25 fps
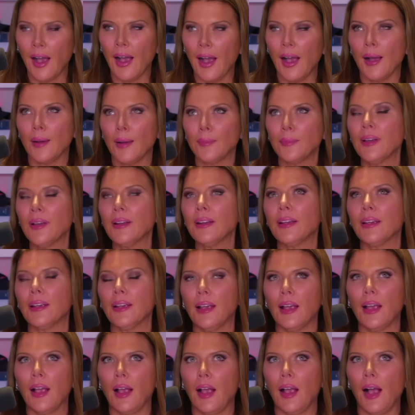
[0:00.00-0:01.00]
I'm going
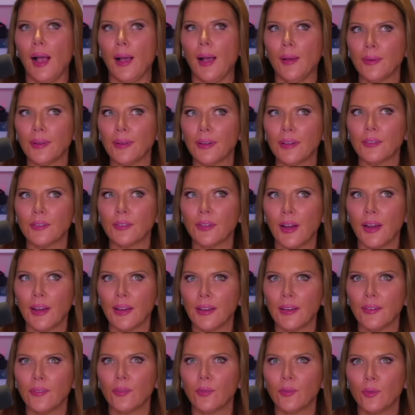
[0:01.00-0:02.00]
to try
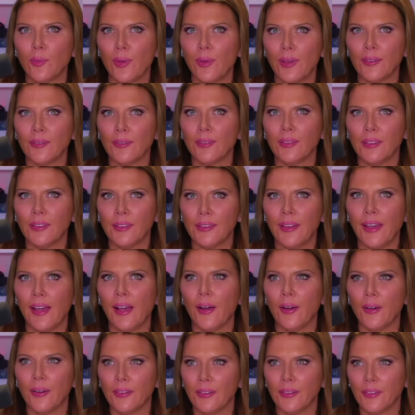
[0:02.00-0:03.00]
and give him the benefit of the
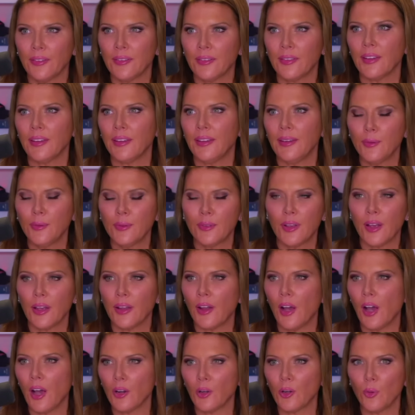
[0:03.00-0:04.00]
doubt and just think he was
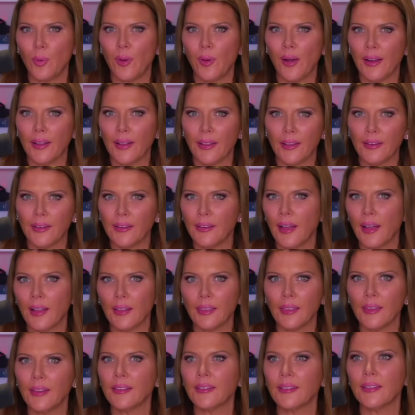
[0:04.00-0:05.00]
on autopilot and
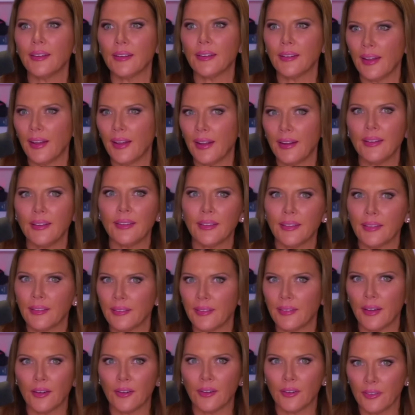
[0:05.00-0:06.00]
not listening to anything
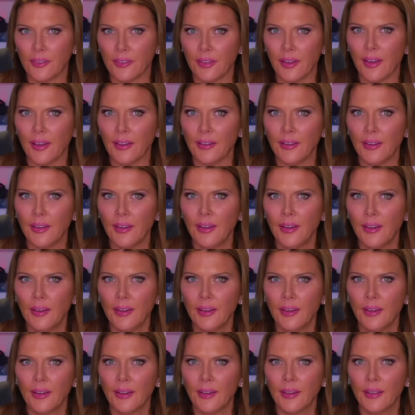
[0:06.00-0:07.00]
that Tucker said.
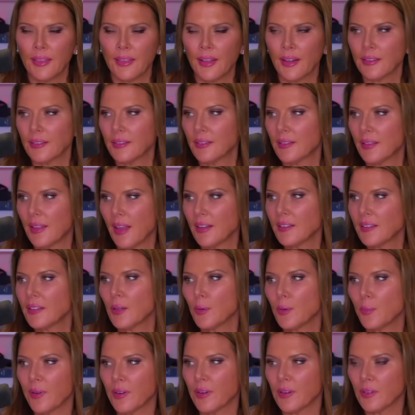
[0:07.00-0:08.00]
That's
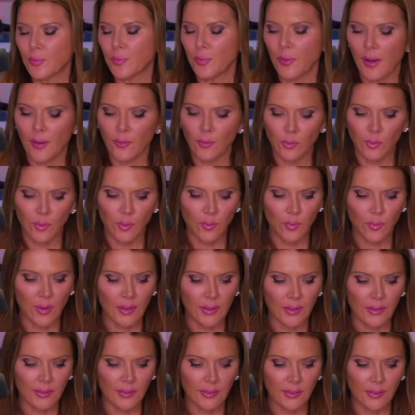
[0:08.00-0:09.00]
their biggest problem in
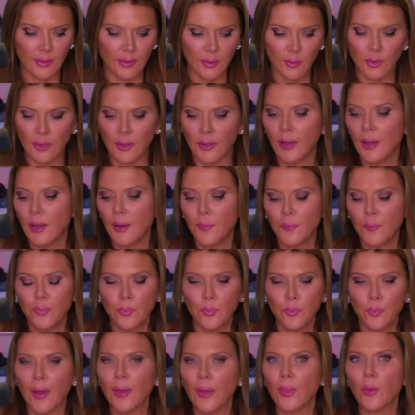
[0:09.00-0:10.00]
politics. I mean,
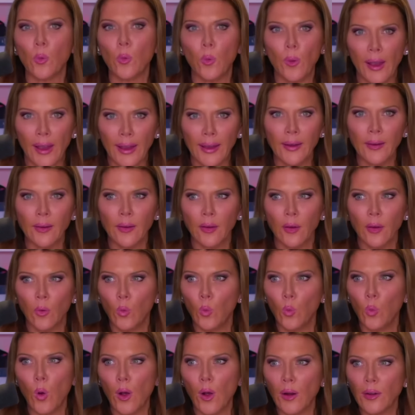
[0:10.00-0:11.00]
by the way,
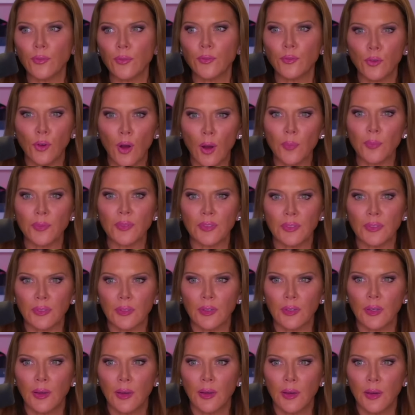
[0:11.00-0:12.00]
one of
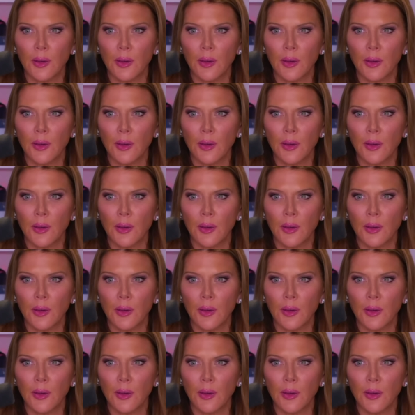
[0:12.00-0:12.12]
Trump's